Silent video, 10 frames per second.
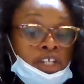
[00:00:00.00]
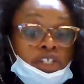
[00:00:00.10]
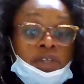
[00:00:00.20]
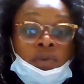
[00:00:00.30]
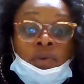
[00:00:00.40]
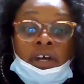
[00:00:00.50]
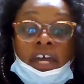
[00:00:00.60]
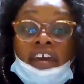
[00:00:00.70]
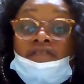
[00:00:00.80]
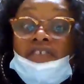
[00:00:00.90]
to
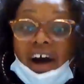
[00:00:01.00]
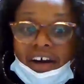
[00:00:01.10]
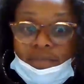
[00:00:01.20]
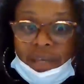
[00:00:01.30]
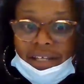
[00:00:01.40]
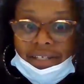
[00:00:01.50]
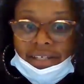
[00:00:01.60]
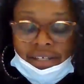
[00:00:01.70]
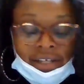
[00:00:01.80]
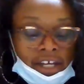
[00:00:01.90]

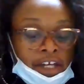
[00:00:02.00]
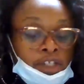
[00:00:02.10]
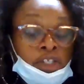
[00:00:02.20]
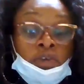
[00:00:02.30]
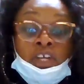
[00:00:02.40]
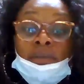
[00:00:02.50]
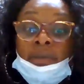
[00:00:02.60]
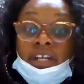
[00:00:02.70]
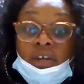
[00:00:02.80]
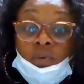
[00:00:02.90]
involvement, to
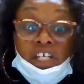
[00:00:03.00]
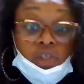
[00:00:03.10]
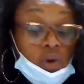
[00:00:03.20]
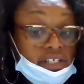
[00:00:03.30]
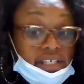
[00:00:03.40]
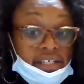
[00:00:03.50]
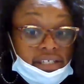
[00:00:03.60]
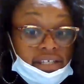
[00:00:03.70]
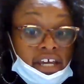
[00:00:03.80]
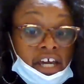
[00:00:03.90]
community
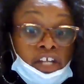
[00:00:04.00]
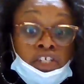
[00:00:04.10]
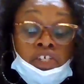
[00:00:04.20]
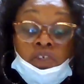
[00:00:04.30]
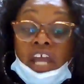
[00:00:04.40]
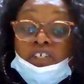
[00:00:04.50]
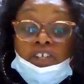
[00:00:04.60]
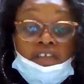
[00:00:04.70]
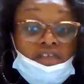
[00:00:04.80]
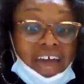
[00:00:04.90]
resources, to change
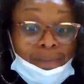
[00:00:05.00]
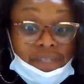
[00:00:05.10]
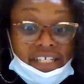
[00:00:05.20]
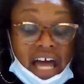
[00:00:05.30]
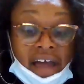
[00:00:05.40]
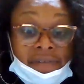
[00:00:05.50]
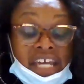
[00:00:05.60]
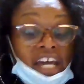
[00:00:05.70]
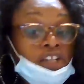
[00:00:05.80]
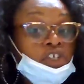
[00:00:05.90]
your family's lives
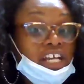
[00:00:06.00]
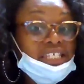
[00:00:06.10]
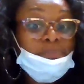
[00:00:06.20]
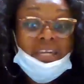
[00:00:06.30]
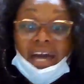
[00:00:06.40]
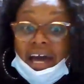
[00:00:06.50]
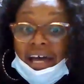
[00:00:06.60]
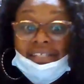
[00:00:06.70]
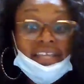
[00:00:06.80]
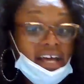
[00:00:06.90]
just
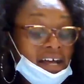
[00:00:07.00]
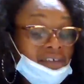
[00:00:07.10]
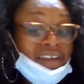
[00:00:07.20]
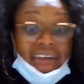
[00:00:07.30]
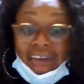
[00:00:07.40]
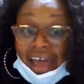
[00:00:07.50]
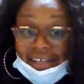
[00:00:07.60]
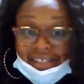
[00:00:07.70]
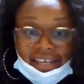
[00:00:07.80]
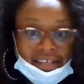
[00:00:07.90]
because of
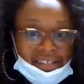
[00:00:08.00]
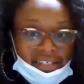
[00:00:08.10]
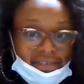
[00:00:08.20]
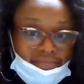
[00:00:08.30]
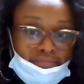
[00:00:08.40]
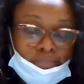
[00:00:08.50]
access.